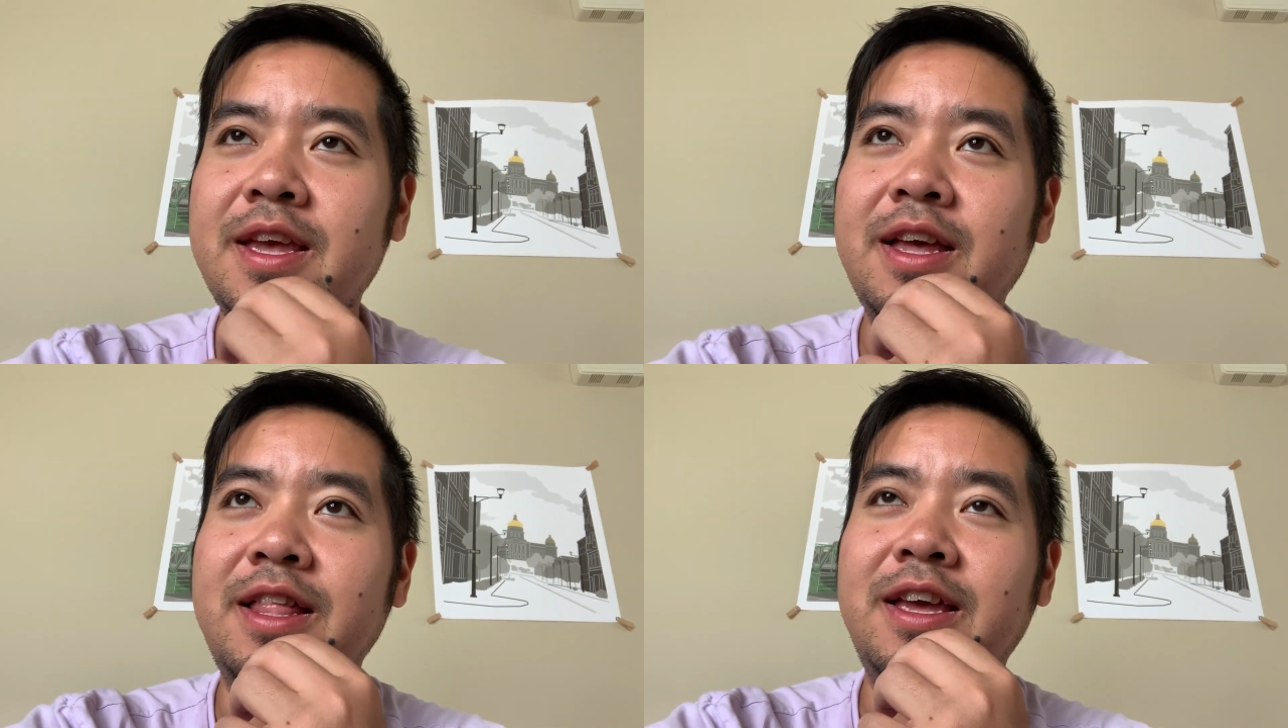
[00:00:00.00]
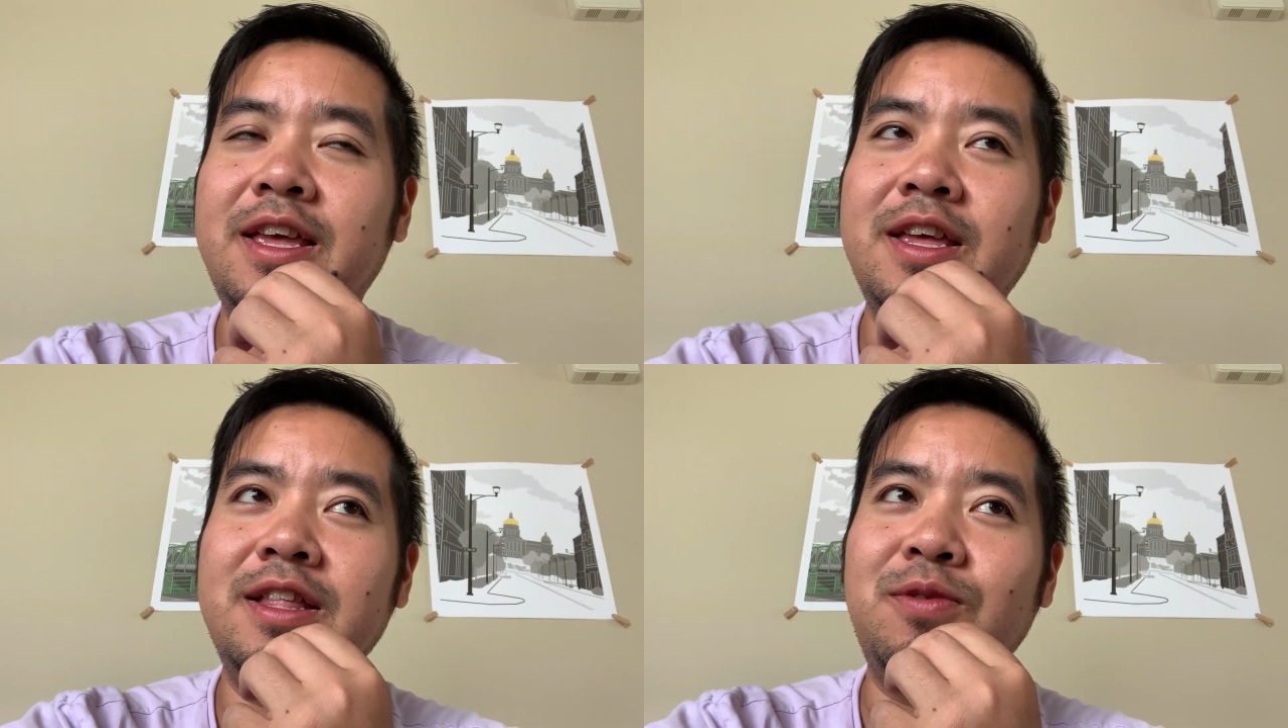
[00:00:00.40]
like
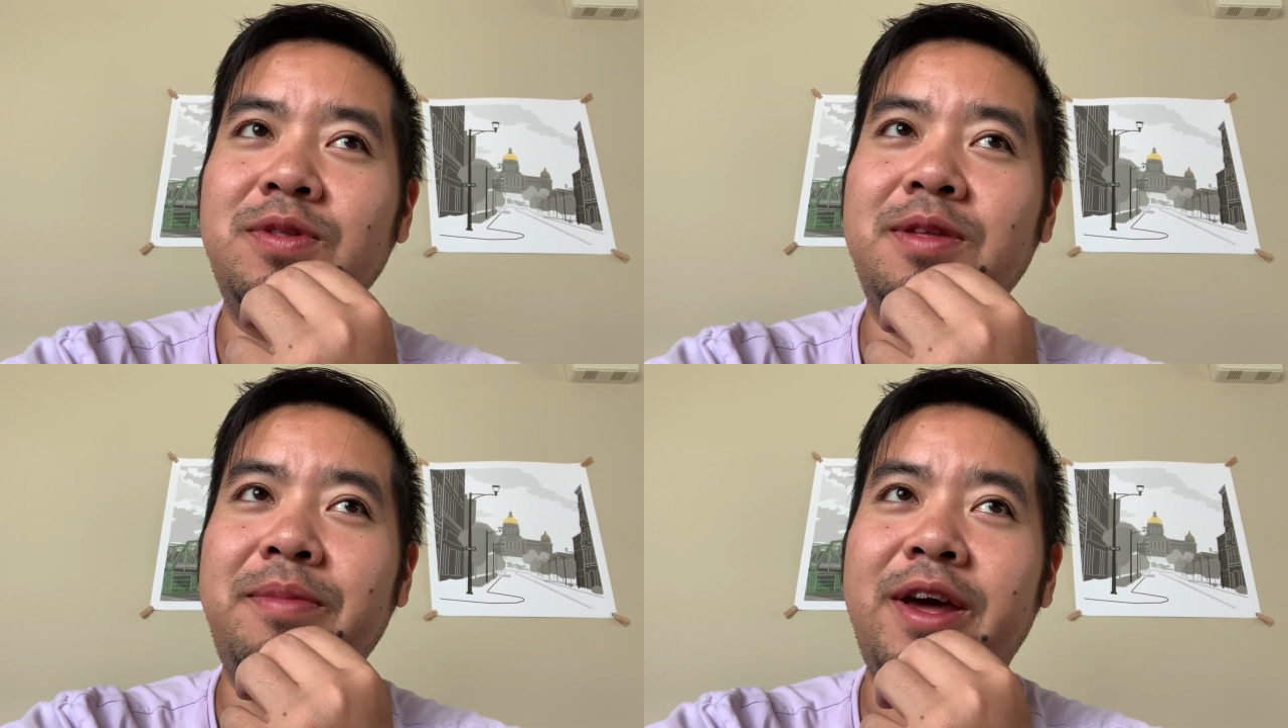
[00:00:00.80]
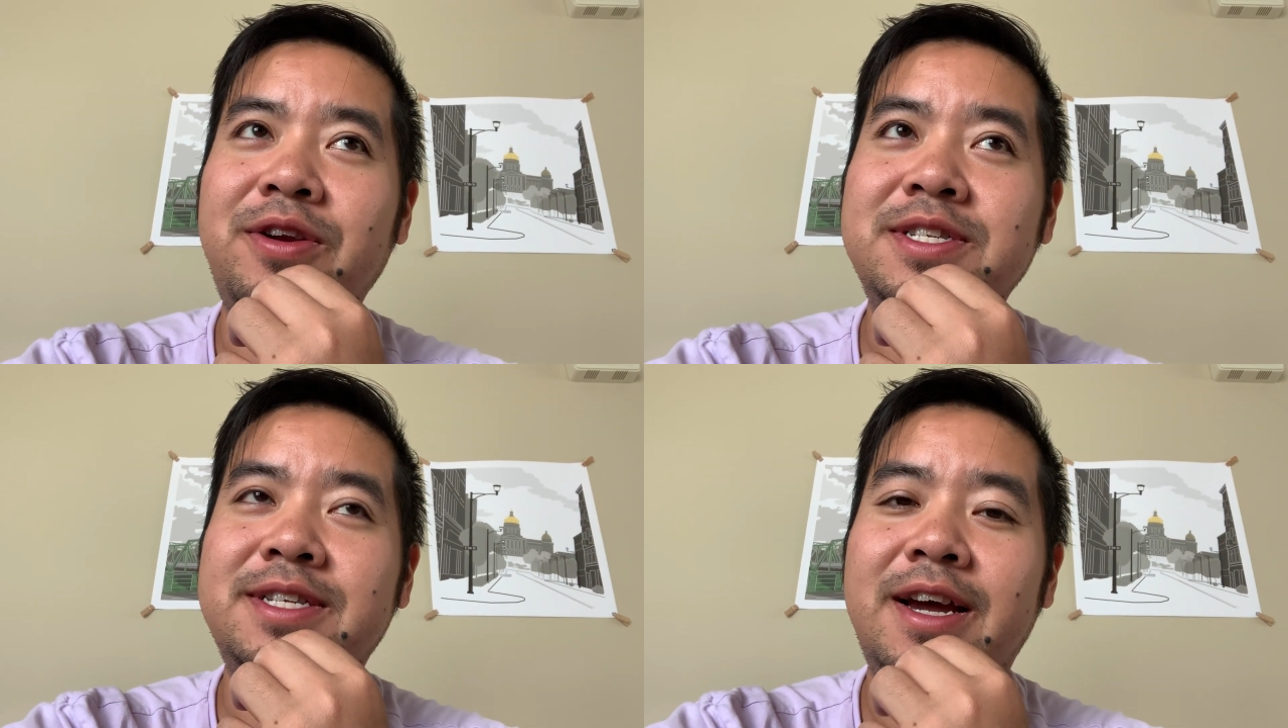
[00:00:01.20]
when the
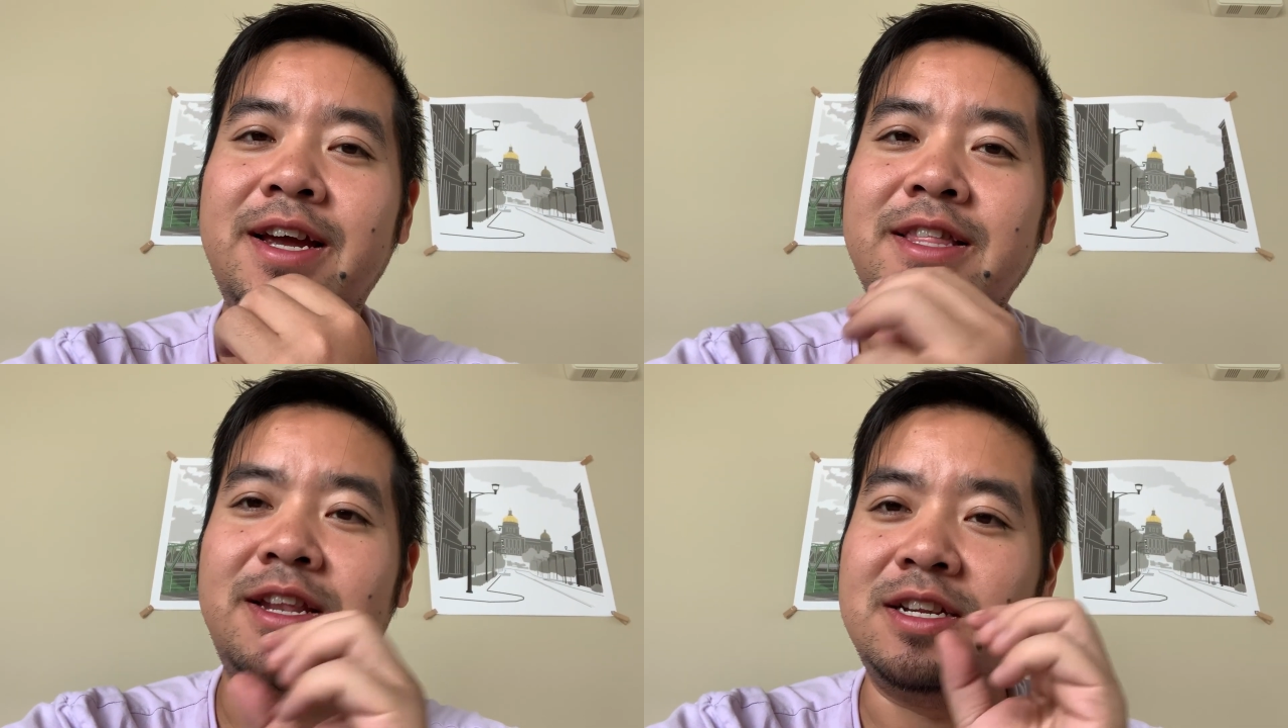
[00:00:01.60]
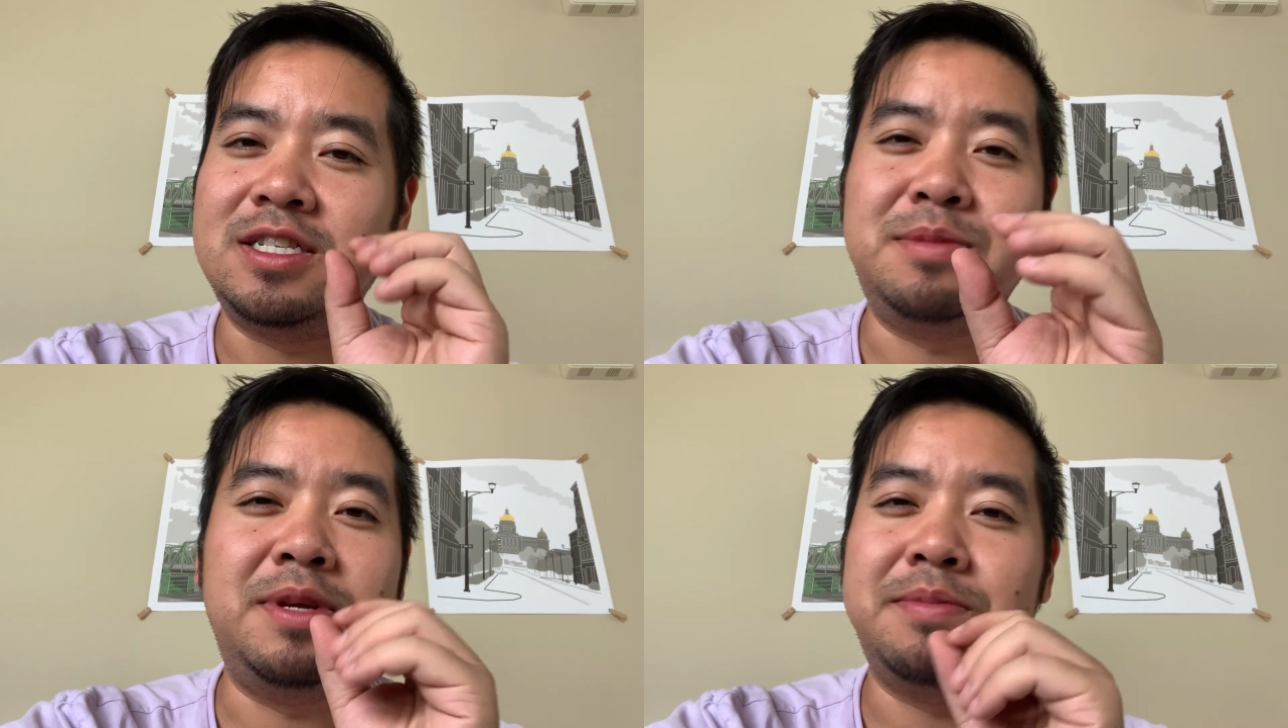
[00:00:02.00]
battery's dying, then it
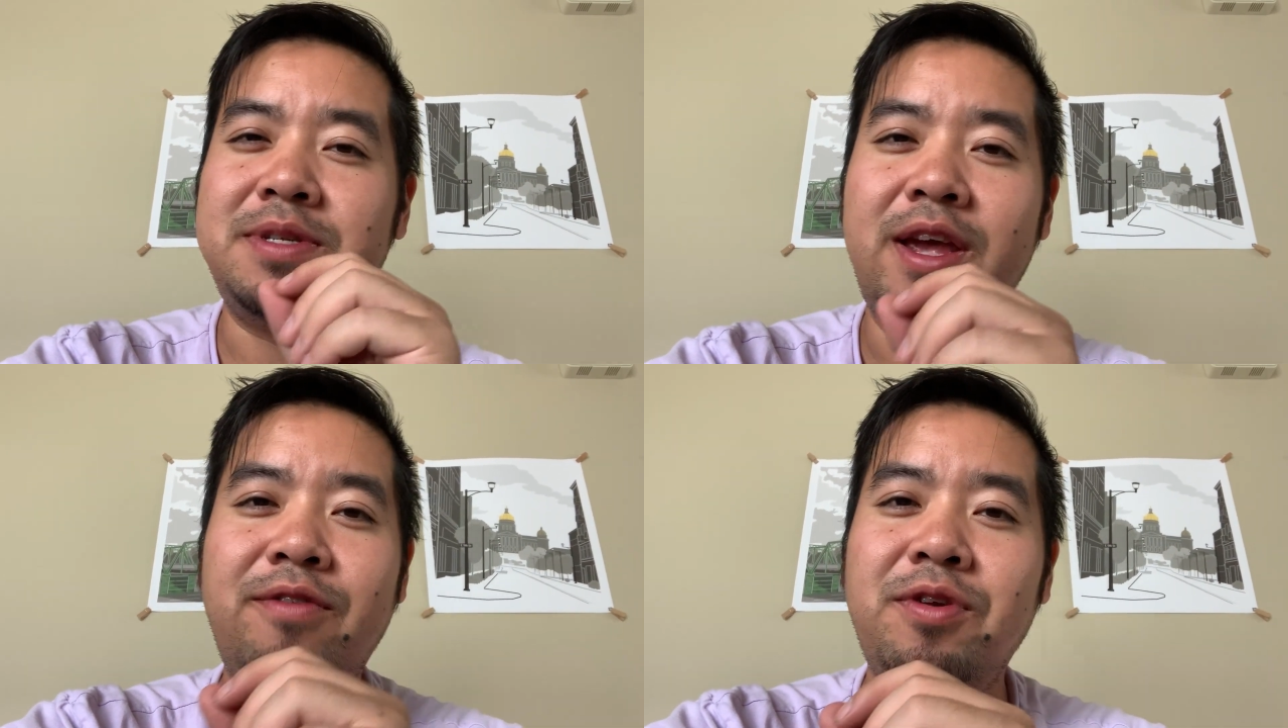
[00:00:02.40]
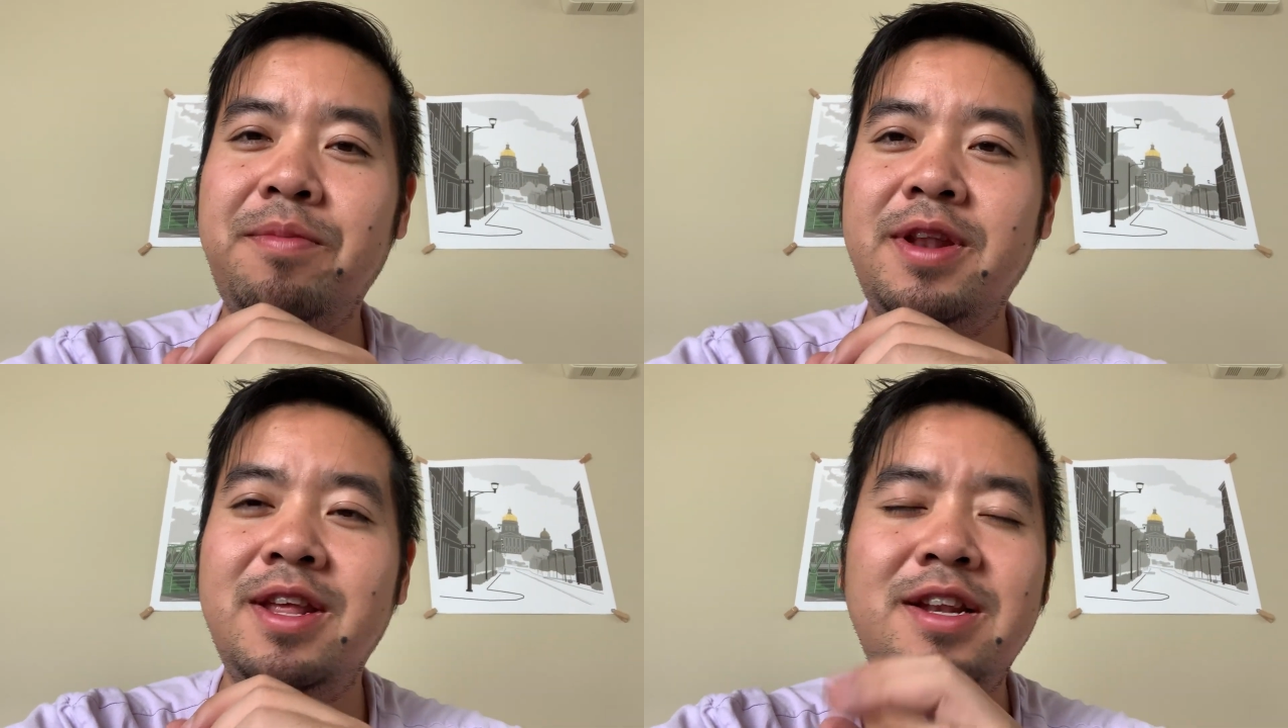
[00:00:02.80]
just beeps every
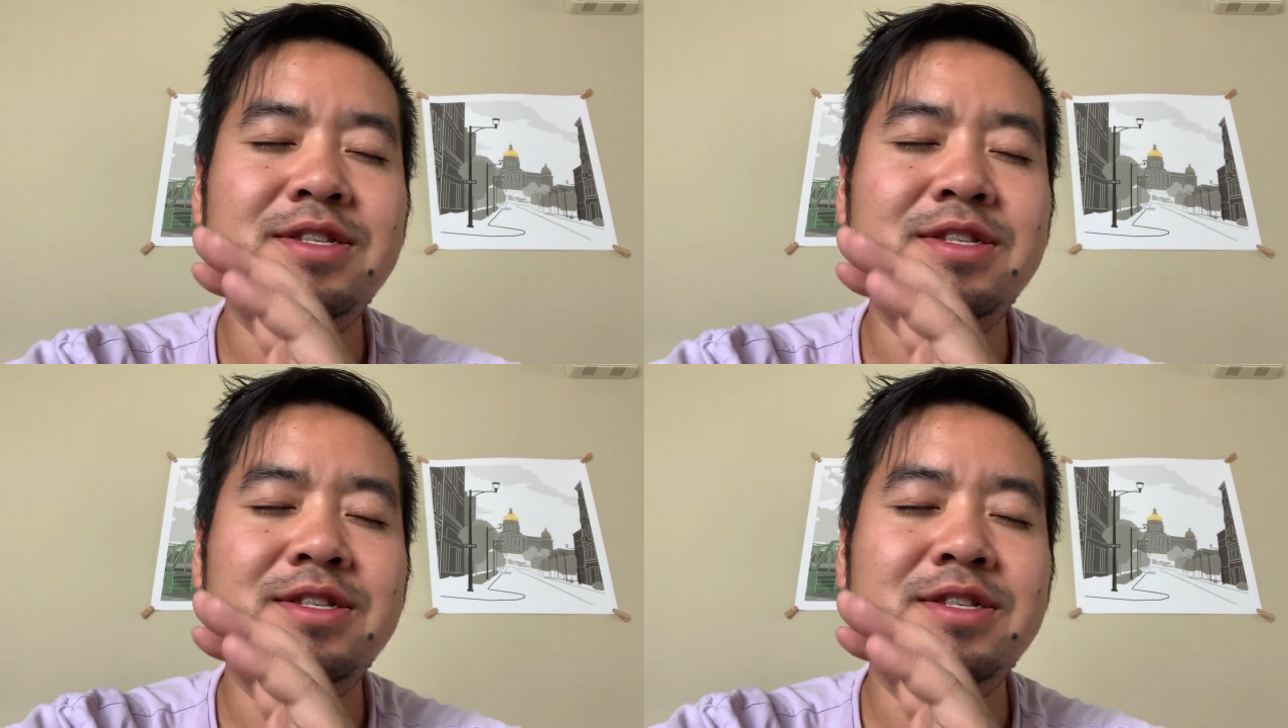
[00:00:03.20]
minute.